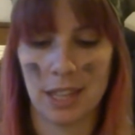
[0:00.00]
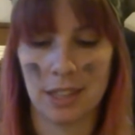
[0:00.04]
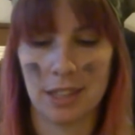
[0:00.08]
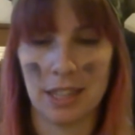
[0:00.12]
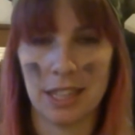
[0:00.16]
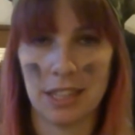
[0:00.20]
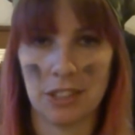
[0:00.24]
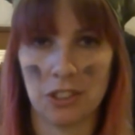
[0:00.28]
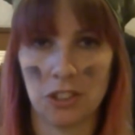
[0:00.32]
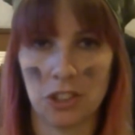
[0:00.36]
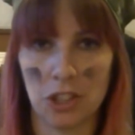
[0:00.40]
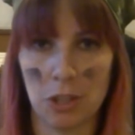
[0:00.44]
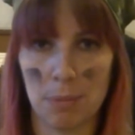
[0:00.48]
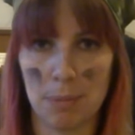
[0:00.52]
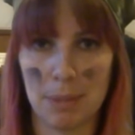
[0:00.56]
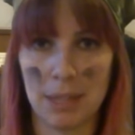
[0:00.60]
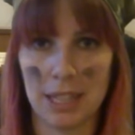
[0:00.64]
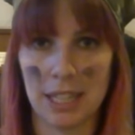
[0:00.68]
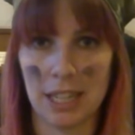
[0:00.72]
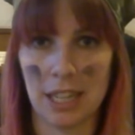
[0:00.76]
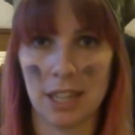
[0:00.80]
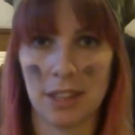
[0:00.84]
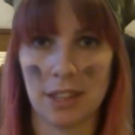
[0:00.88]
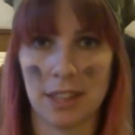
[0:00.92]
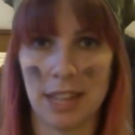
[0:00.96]
These cheapy
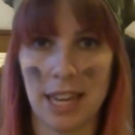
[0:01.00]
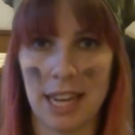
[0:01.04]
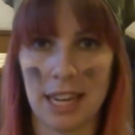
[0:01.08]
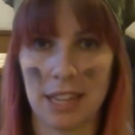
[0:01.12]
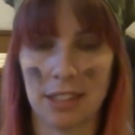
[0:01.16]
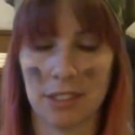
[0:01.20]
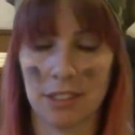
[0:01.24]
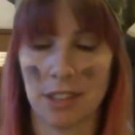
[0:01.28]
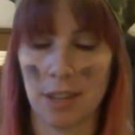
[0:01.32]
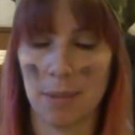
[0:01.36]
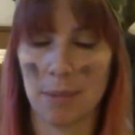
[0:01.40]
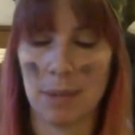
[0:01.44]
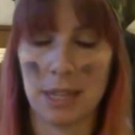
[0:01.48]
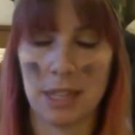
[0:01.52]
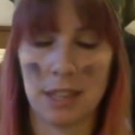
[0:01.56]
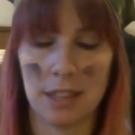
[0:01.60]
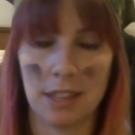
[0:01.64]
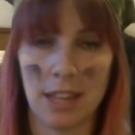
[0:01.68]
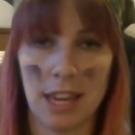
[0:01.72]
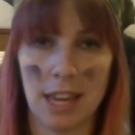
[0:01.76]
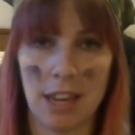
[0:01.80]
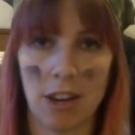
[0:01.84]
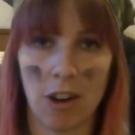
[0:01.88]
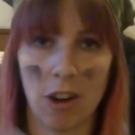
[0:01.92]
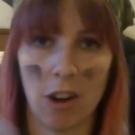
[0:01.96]
little things, I mean,
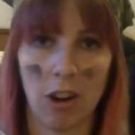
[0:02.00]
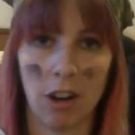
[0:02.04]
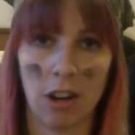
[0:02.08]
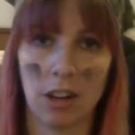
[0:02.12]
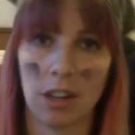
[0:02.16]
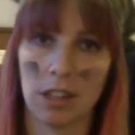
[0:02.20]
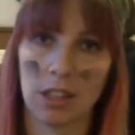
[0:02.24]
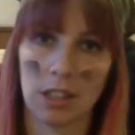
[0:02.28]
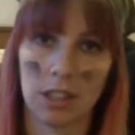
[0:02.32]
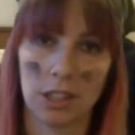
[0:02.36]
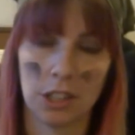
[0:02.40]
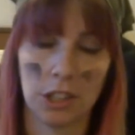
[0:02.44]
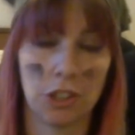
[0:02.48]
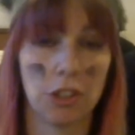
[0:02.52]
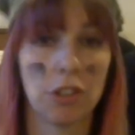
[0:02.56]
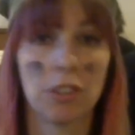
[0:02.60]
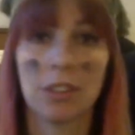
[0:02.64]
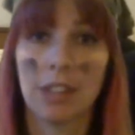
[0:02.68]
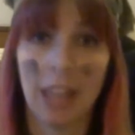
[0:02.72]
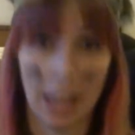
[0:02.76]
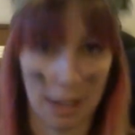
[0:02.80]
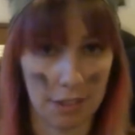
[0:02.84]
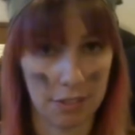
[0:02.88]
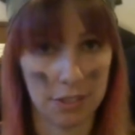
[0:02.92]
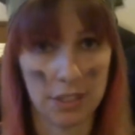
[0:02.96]
they are your
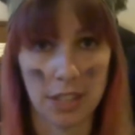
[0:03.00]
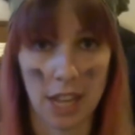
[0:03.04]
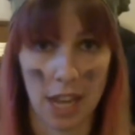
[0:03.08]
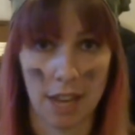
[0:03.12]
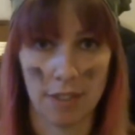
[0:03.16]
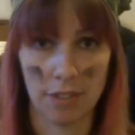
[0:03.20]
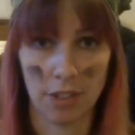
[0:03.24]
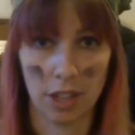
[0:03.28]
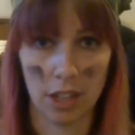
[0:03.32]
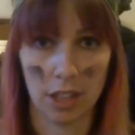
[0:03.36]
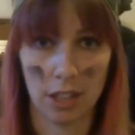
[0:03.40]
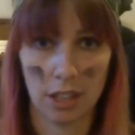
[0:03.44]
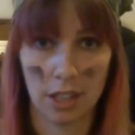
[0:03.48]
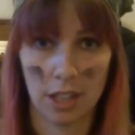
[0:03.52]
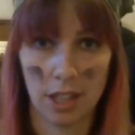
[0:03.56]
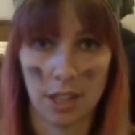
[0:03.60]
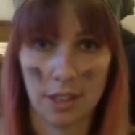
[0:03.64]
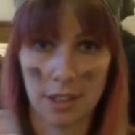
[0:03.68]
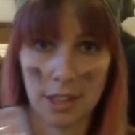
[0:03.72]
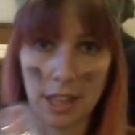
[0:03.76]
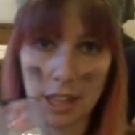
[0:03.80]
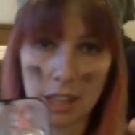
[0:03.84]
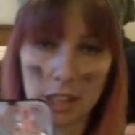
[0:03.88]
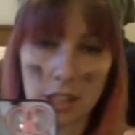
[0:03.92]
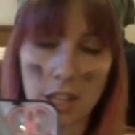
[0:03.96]
lifesaver.
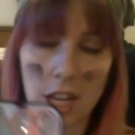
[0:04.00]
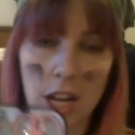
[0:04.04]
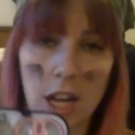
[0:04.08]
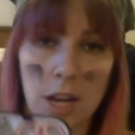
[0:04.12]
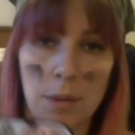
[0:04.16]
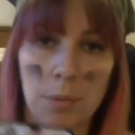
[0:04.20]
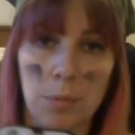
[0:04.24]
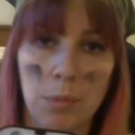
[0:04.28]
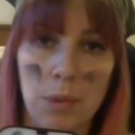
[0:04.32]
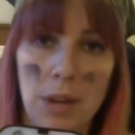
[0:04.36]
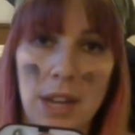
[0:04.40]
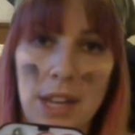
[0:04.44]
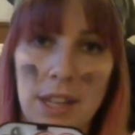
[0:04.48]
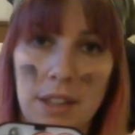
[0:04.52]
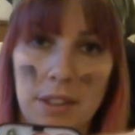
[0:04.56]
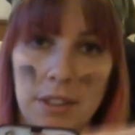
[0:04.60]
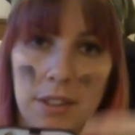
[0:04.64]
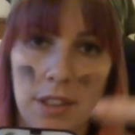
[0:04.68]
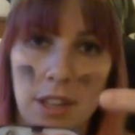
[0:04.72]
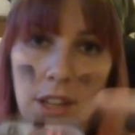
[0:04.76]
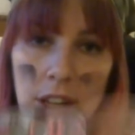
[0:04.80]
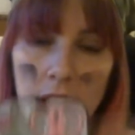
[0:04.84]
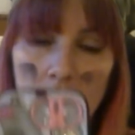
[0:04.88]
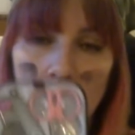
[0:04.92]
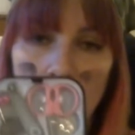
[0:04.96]
They'll come
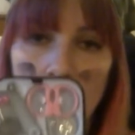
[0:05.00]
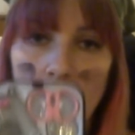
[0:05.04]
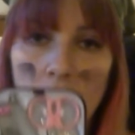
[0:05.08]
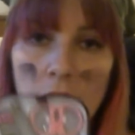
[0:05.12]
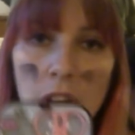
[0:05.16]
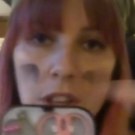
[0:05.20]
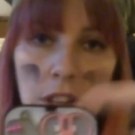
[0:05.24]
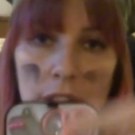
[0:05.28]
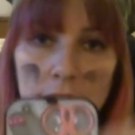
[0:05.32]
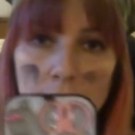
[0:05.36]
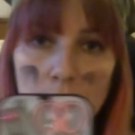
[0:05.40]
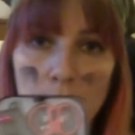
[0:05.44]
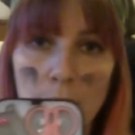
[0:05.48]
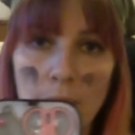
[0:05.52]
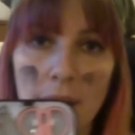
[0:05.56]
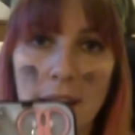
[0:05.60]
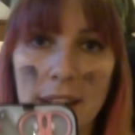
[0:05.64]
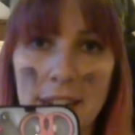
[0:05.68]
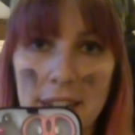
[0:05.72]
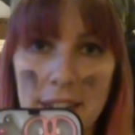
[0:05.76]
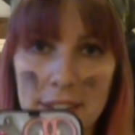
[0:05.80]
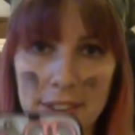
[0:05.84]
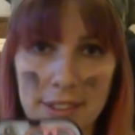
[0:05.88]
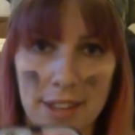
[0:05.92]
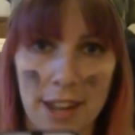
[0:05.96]
with all the
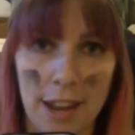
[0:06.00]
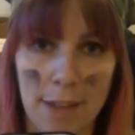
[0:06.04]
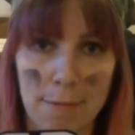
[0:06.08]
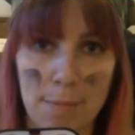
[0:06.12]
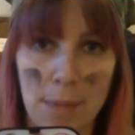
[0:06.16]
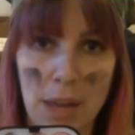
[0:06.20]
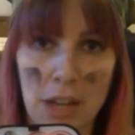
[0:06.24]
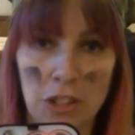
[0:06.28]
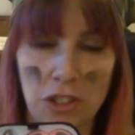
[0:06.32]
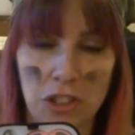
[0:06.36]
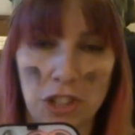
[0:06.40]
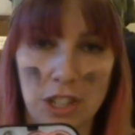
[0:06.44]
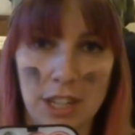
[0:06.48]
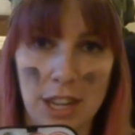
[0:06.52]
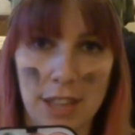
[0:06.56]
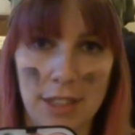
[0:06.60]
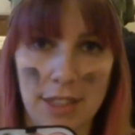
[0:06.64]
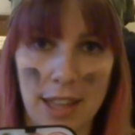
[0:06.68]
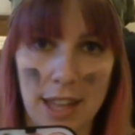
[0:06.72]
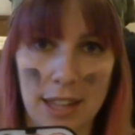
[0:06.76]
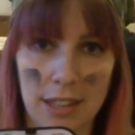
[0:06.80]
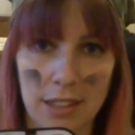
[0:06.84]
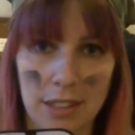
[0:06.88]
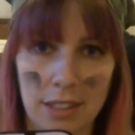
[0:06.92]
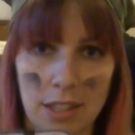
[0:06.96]
varieties that I've mentioned and
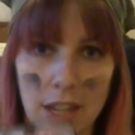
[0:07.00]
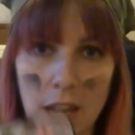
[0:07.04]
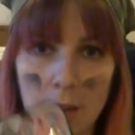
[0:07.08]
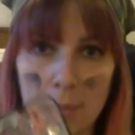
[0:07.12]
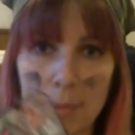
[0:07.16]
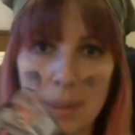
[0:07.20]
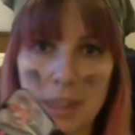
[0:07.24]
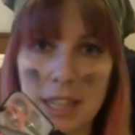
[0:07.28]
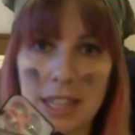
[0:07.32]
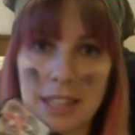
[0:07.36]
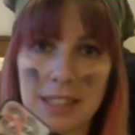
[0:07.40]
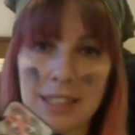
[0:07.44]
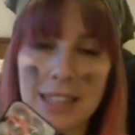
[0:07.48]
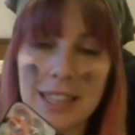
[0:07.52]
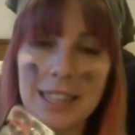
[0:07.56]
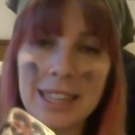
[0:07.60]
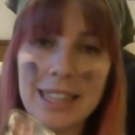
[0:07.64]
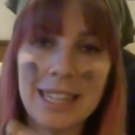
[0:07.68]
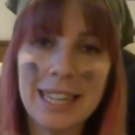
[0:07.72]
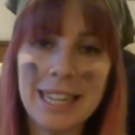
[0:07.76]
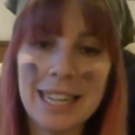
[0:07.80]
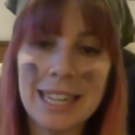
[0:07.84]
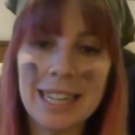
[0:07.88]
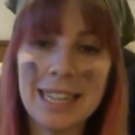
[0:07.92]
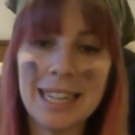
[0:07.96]
then some in these
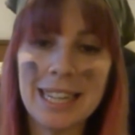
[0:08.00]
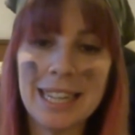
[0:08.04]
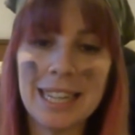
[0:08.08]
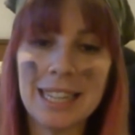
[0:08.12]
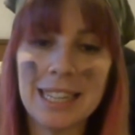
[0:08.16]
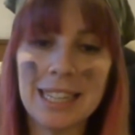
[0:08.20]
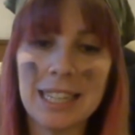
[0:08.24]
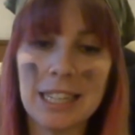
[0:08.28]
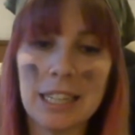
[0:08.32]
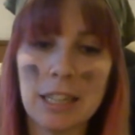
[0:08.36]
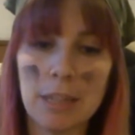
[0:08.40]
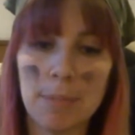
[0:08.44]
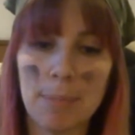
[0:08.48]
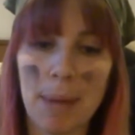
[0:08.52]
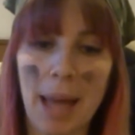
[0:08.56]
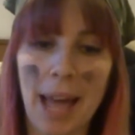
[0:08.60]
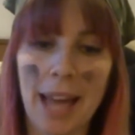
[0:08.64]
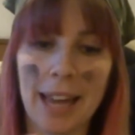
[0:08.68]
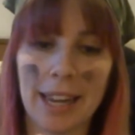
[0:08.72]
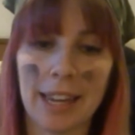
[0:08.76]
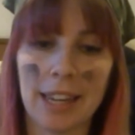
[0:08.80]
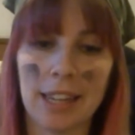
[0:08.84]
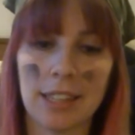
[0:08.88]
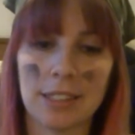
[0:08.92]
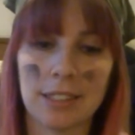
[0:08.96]
little
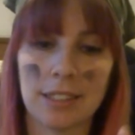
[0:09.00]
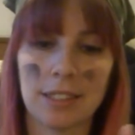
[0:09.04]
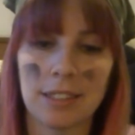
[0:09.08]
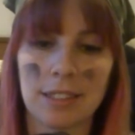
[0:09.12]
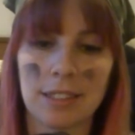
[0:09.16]
packet.